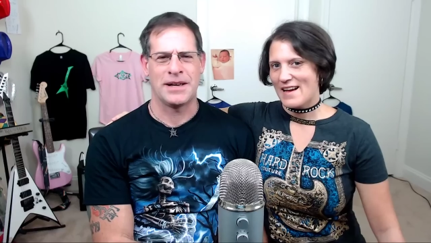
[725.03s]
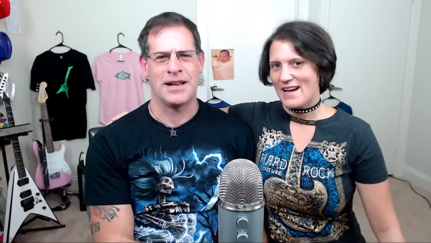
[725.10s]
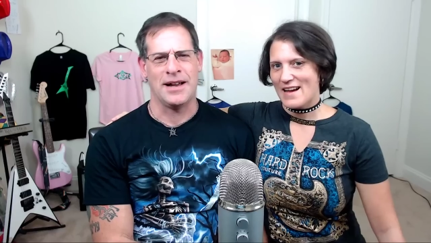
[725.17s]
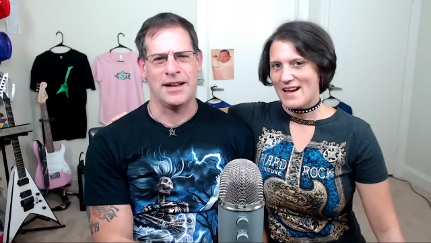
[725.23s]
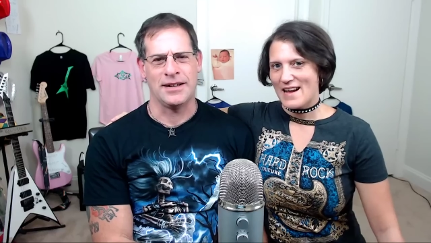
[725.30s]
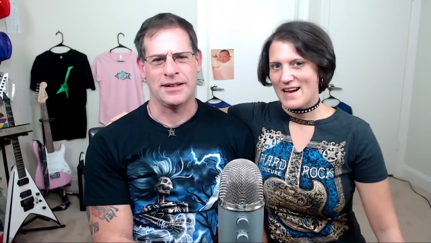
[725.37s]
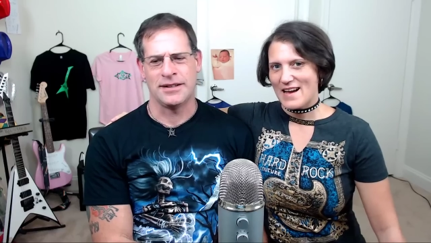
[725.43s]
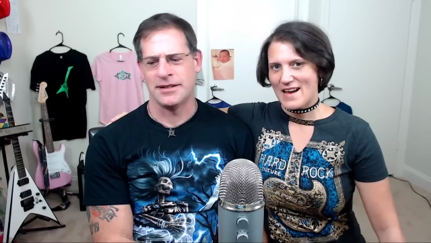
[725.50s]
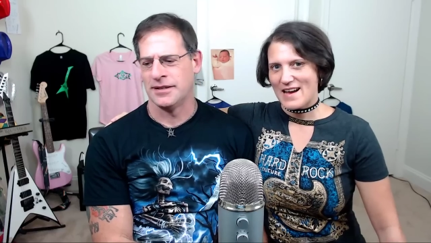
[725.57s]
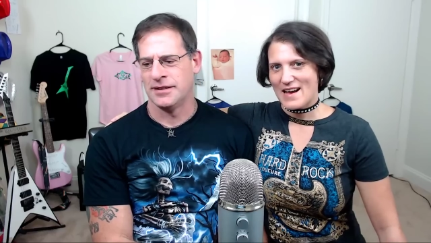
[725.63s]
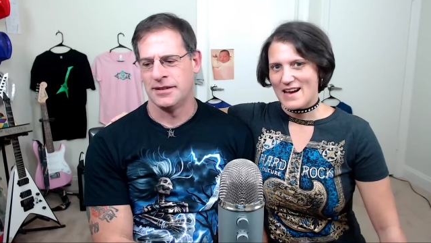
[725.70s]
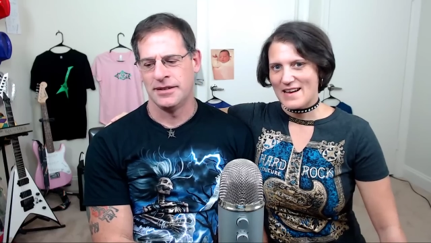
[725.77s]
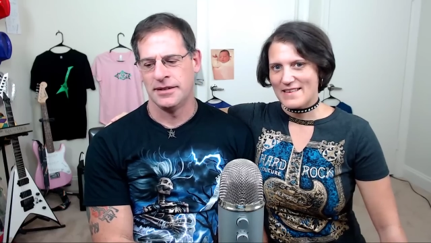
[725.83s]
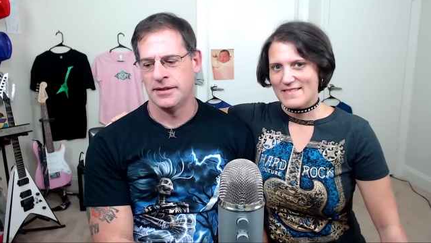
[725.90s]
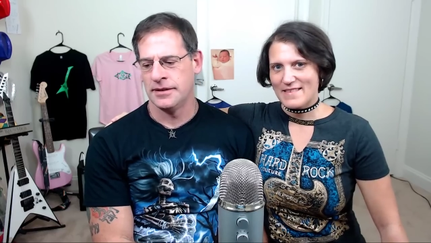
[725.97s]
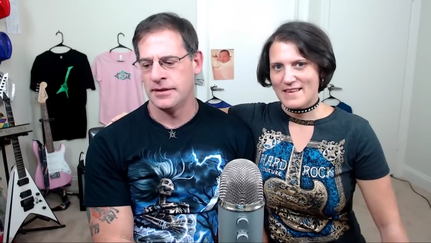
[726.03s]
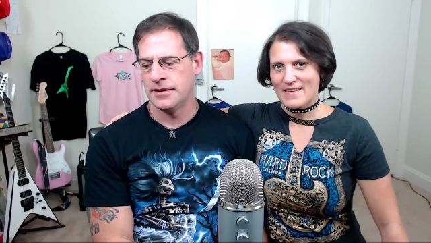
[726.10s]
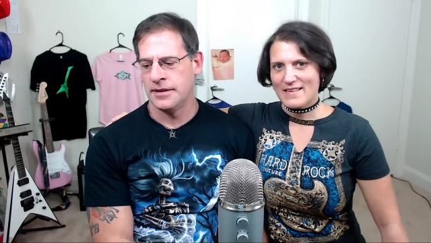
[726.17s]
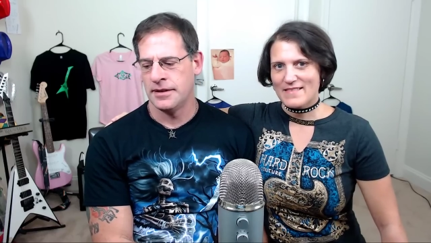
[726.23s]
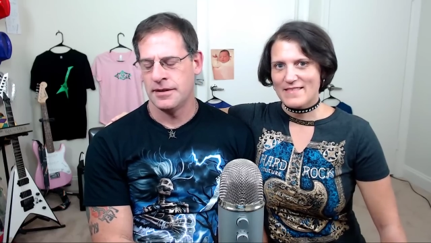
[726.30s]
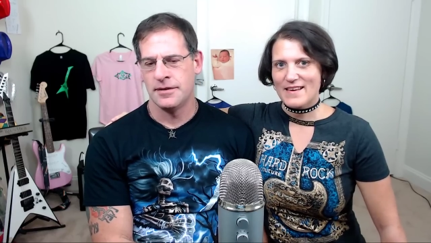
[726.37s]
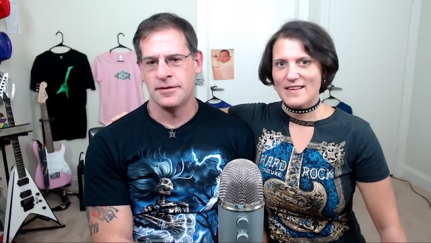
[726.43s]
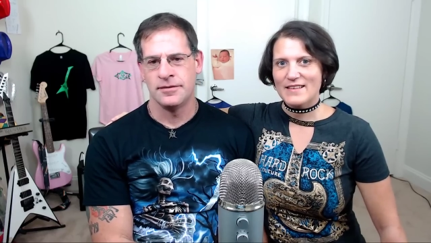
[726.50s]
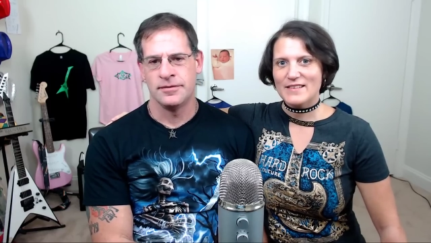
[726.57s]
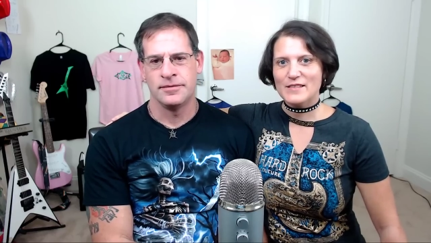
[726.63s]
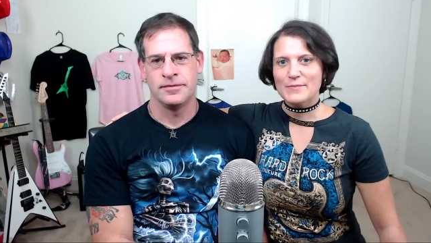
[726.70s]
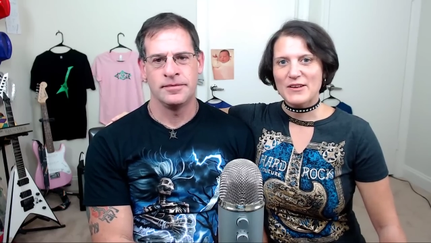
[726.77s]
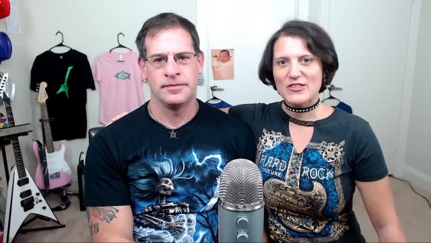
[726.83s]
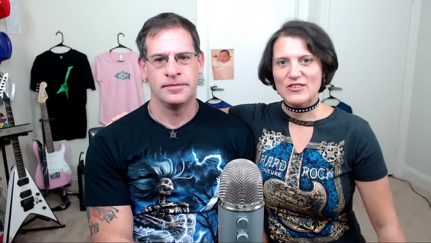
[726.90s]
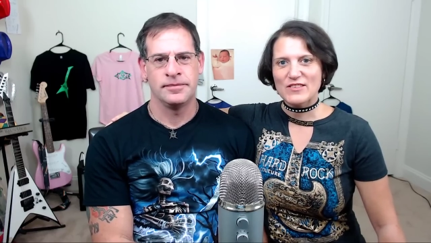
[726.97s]
Speaker 1: god. I think that as
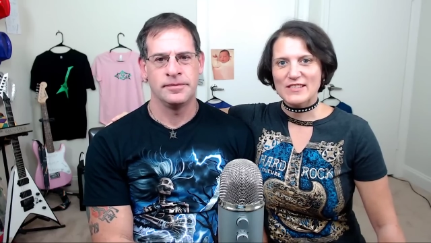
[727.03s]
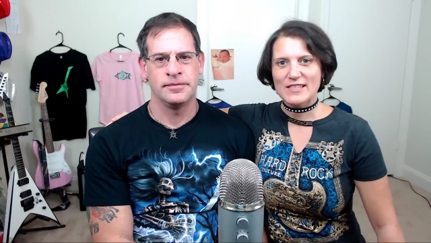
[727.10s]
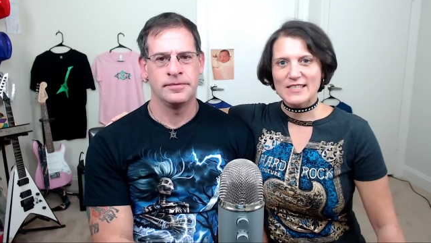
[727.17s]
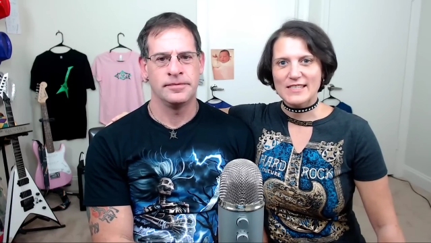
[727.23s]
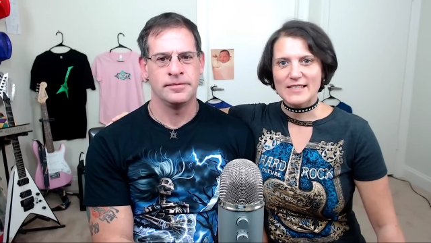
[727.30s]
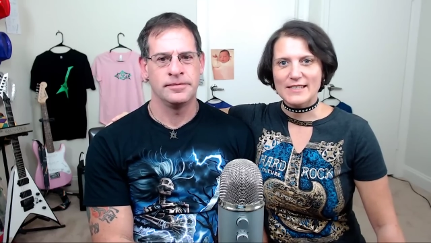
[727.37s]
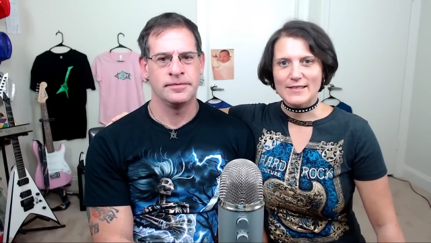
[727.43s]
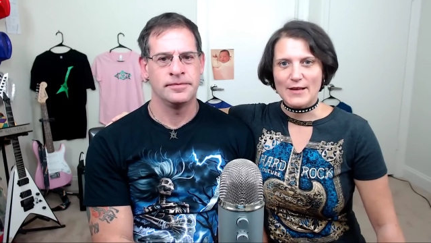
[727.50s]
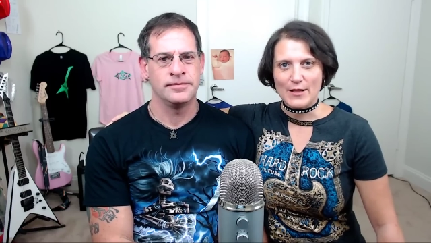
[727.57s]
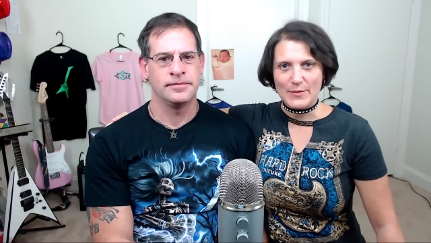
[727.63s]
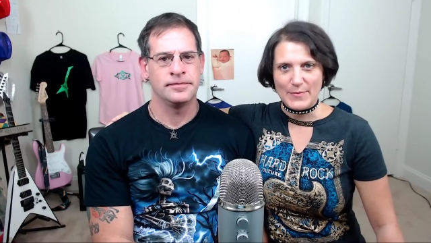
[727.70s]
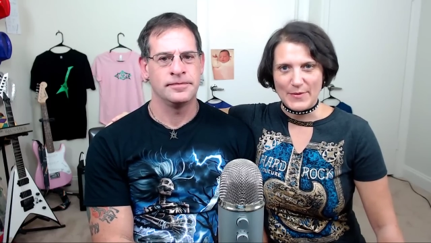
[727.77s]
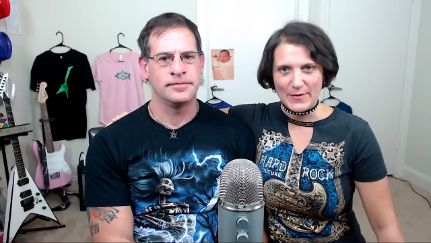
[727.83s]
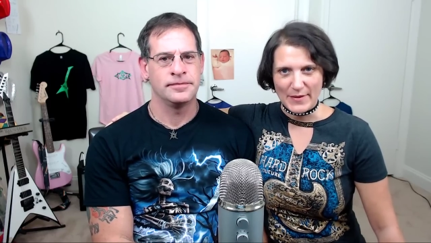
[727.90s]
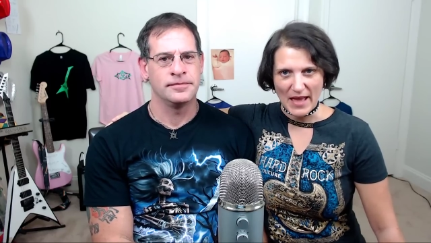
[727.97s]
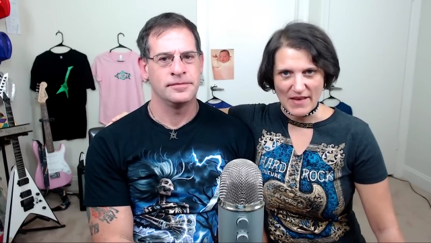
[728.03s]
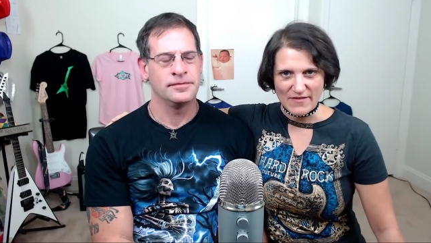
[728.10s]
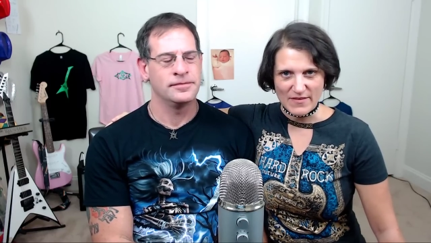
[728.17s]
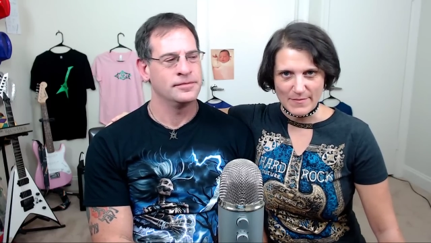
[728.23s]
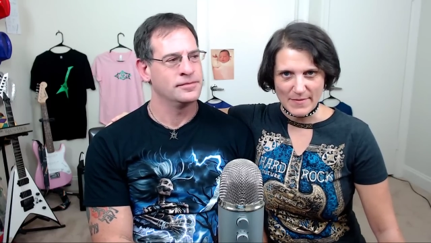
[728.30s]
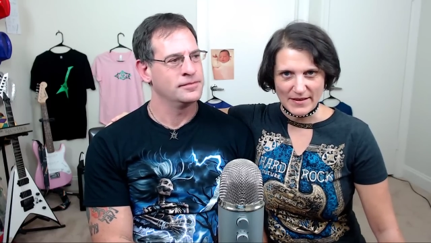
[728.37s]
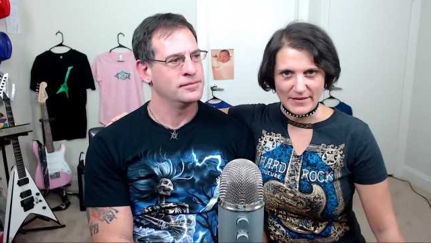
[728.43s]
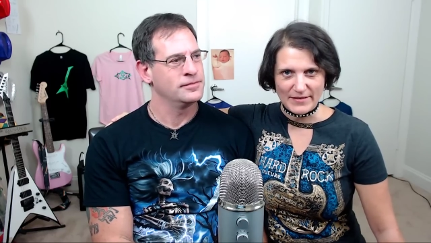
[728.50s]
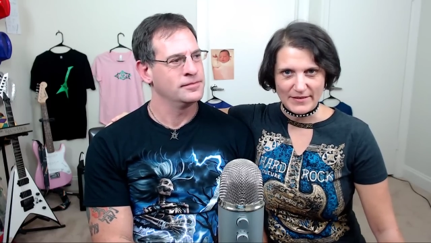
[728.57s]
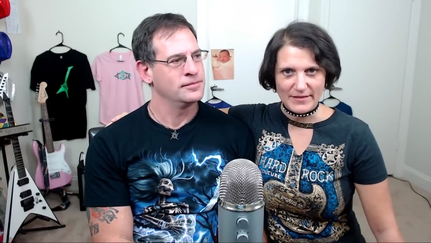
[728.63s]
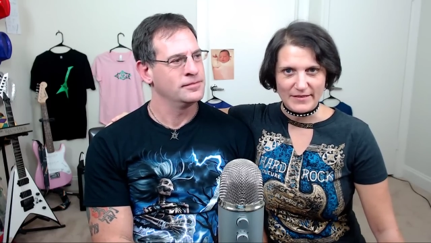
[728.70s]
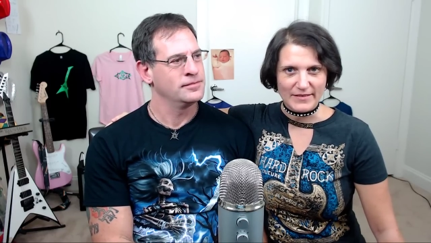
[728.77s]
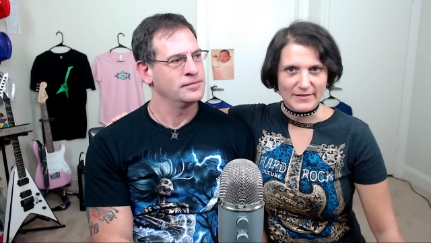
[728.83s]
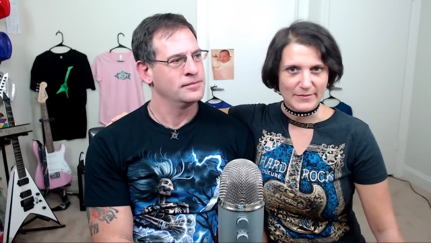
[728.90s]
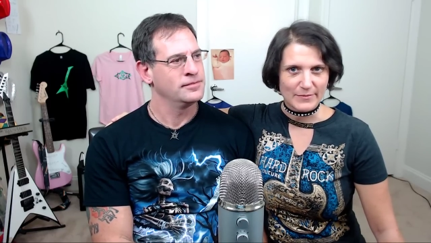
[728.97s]
much as this is all about heavy metal
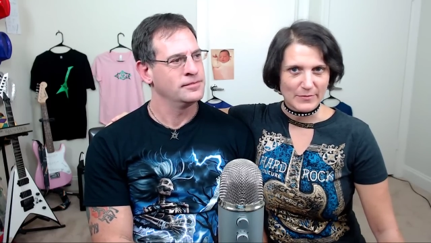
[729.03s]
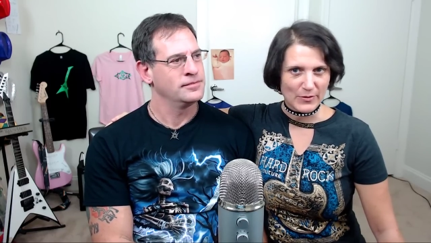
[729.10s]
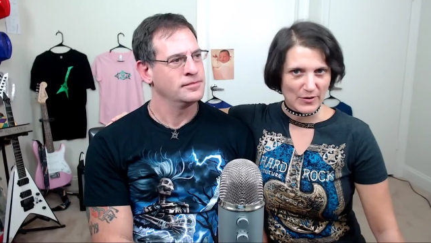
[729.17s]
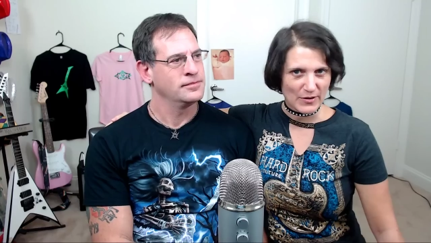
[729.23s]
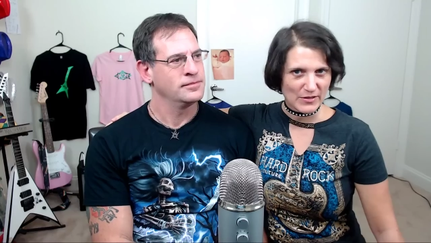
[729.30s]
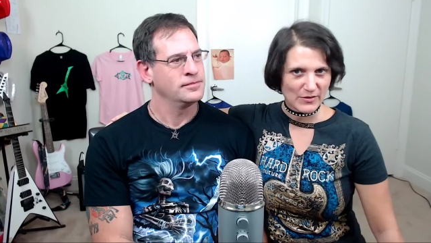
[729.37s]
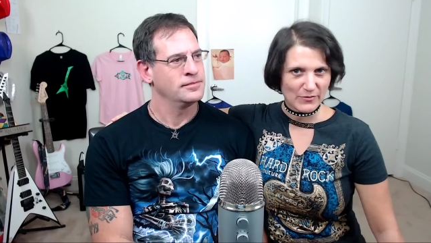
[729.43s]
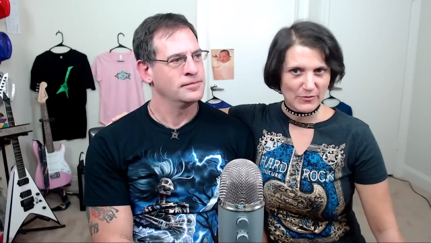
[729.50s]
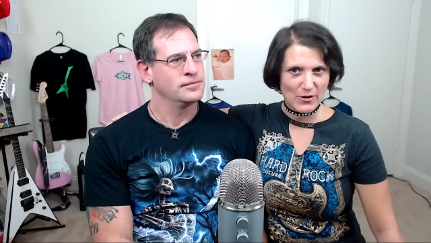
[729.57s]
and progressive